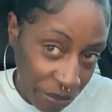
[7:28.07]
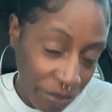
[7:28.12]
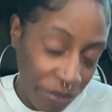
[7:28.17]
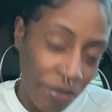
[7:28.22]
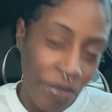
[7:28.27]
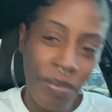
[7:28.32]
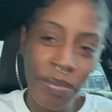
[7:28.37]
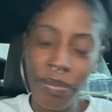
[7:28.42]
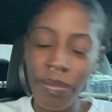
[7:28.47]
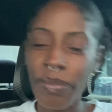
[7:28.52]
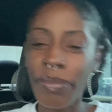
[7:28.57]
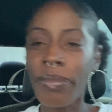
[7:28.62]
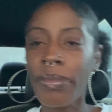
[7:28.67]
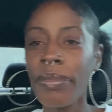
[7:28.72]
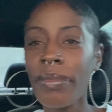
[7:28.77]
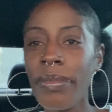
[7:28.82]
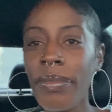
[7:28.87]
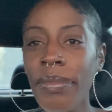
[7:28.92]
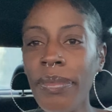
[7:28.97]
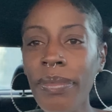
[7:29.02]

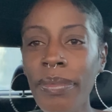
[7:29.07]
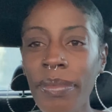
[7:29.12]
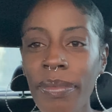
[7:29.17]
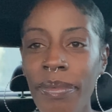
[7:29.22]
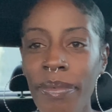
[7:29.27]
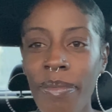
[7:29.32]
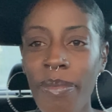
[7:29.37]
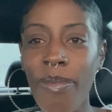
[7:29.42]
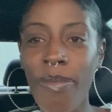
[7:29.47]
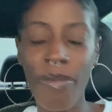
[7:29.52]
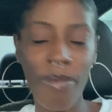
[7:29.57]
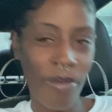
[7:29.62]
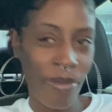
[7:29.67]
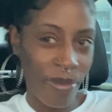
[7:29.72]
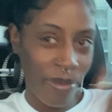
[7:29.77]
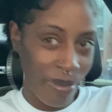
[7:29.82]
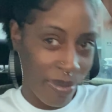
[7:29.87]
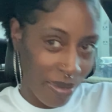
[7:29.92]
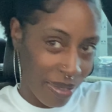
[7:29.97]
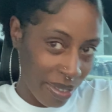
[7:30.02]

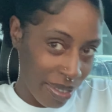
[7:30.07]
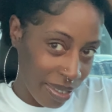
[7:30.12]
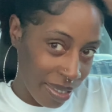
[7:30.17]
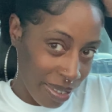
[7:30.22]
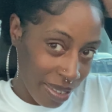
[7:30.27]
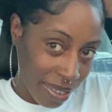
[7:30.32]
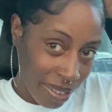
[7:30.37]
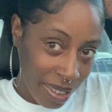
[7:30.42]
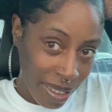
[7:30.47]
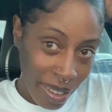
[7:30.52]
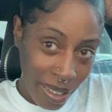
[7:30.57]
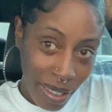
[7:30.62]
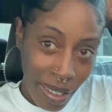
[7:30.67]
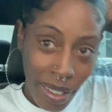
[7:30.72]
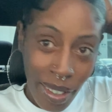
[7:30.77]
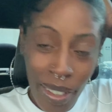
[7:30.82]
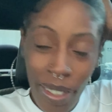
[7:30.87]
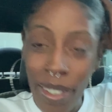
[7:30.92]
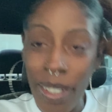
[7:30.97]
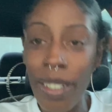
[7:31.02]

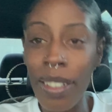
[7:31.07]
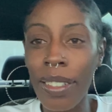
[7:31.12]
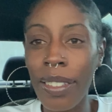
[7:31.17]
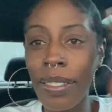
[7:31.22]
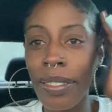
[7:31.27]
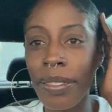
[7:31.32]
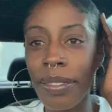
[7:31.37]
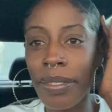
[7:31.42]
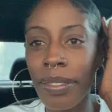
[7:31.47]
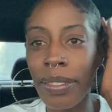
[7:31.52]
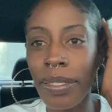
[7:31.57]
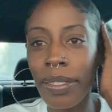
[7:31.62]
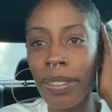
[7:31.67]
(no one is talking)